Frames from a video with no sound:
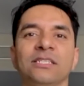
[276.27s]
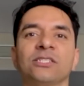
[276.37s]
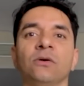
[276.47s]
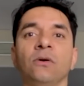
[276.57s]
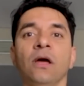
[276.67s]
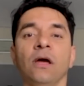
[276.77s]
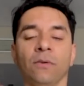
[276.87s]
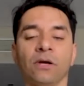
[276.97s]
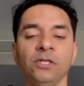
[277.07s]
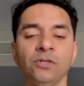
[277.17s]
So
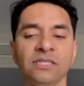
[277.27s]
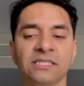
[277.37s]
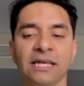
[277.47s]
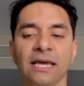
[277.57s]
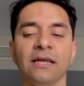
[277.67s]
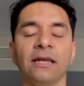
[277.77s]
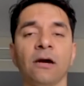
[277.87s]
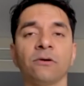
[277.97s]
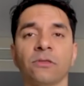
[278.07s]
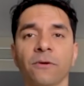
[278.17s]
we're gonna do this together
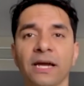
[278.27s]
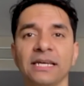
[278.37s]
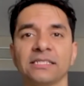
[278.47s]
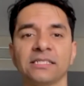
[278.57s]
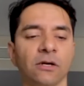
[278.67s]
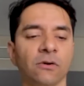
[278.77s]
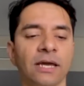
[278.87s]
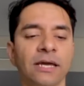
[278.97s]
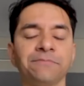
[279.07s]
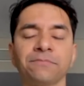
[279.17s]
now thrice,
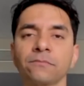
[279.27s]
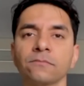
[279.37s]
okay?